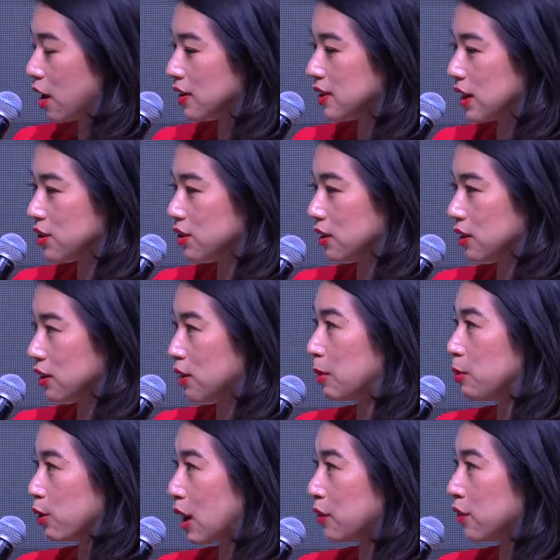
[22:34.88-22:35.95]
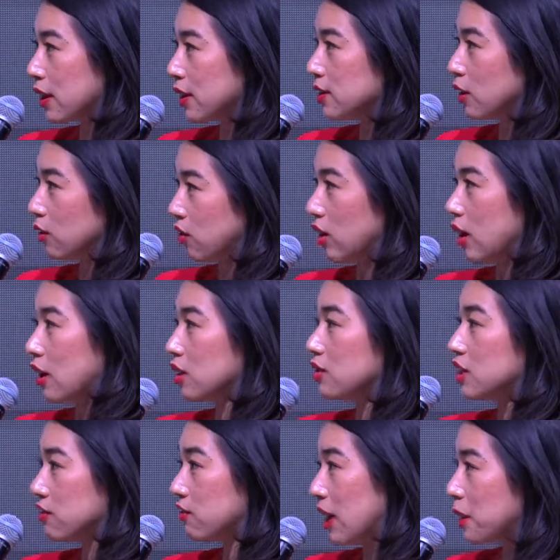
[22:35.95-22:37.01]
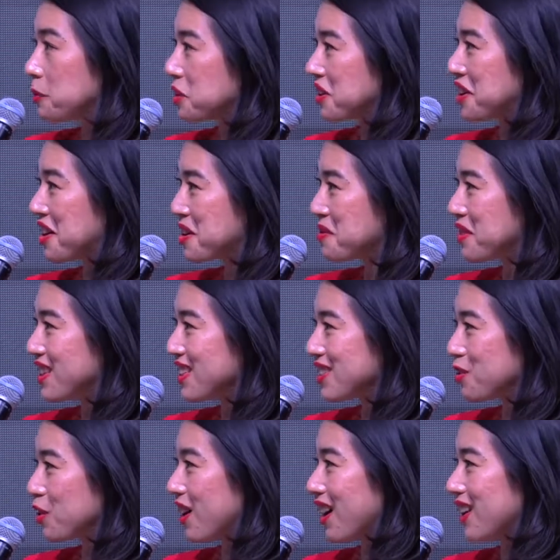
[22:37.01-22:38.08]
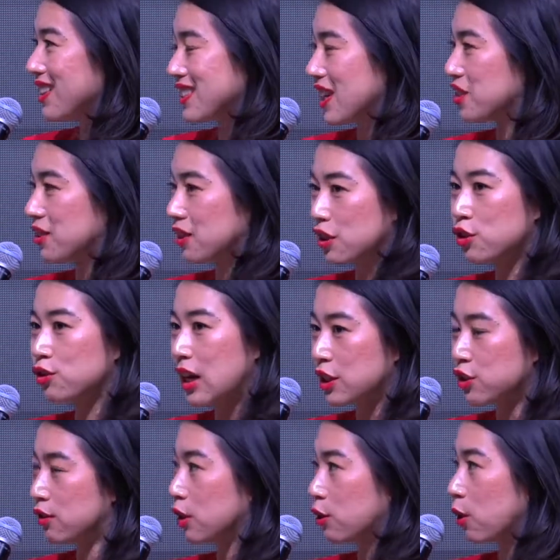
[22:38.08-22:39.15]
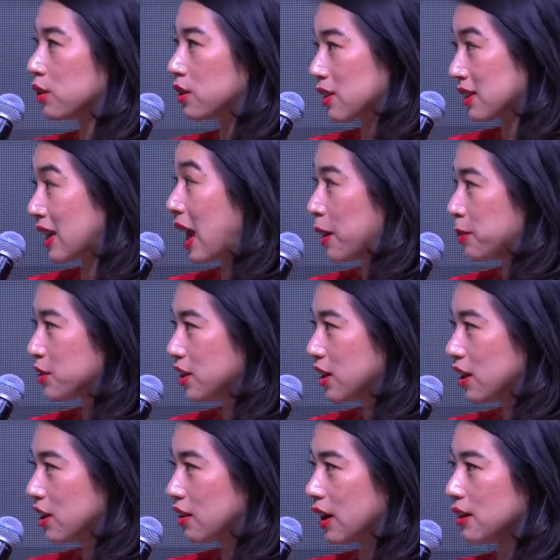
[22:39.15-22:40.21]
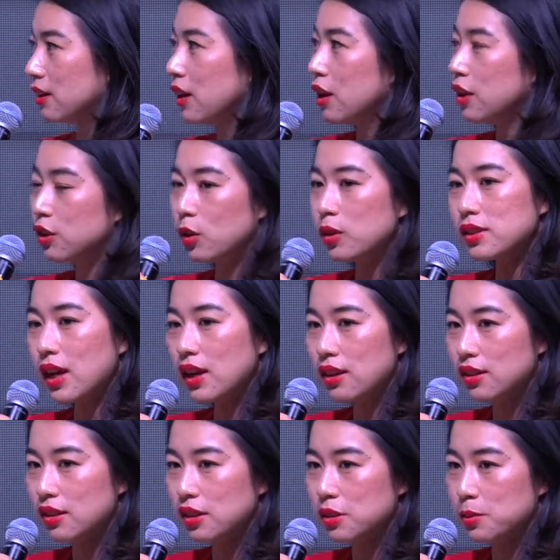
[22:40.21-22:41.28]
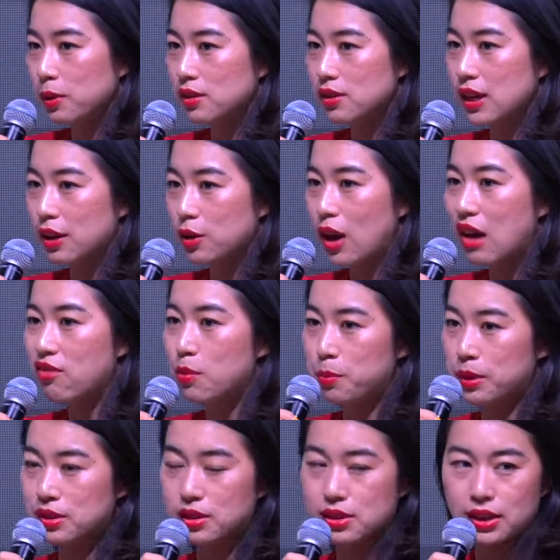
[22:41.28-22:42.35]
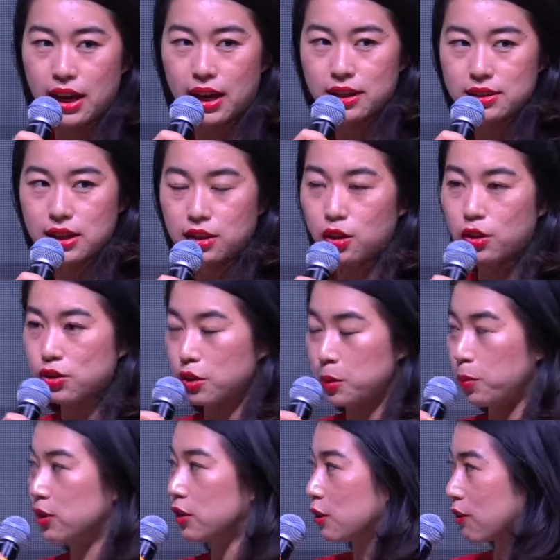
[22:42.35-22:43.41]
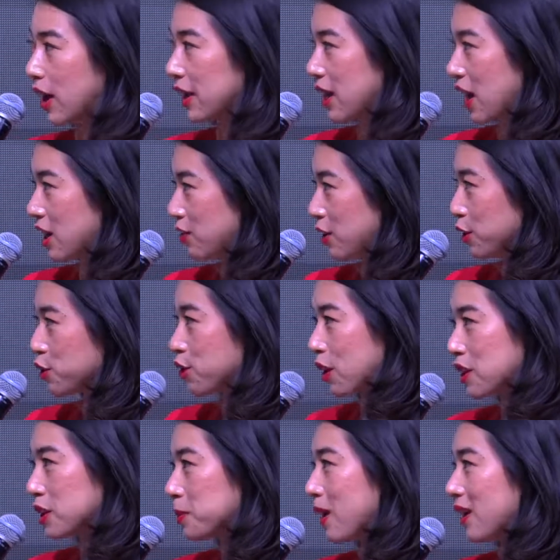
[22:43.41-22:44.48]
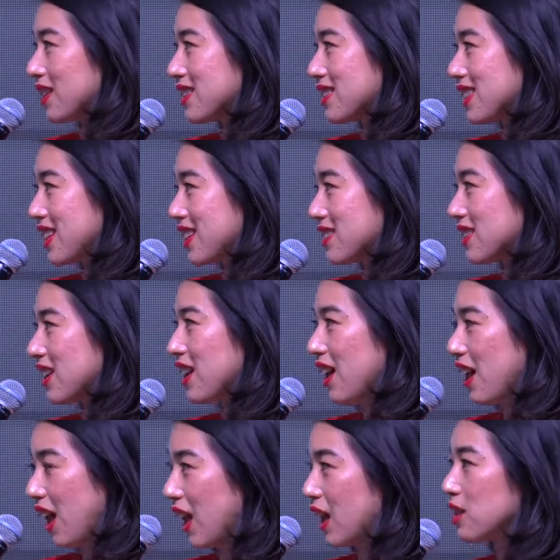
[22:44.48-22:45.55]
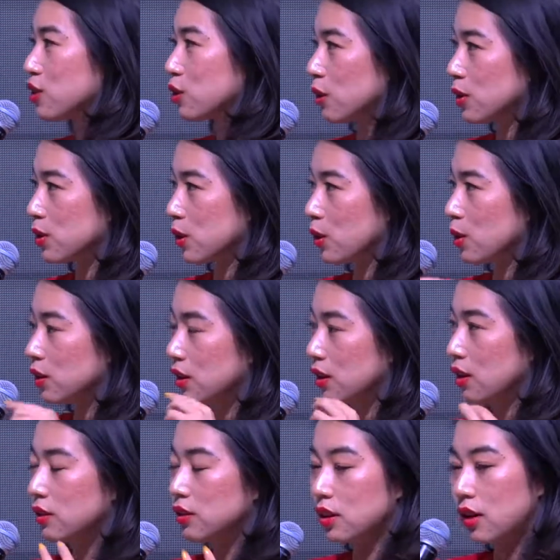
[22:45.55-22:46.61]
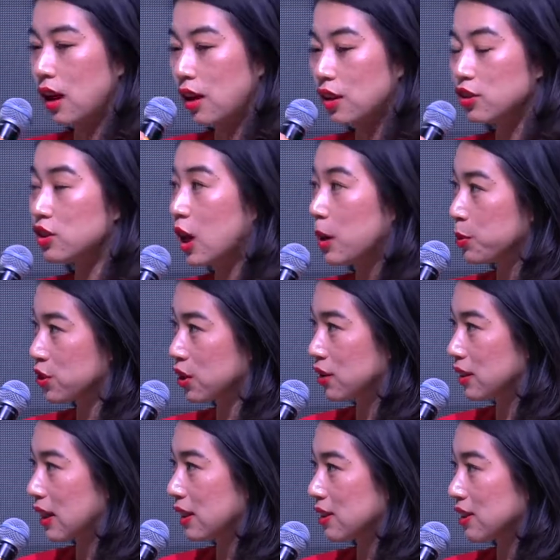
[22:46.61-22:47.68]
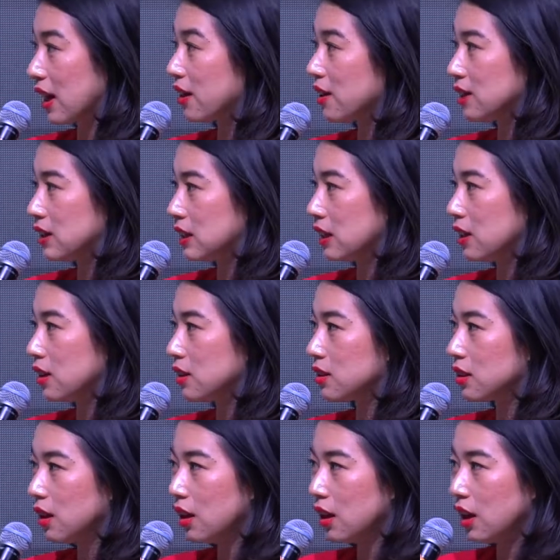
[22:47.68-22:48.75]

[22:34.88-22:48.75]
essentially the demographics of a lot of developed economies where essentially the trajectory growth is capped, right? Those kind of things means that you have a business case and also you put the right kind of insurance policies and also the adoption that's guaranteed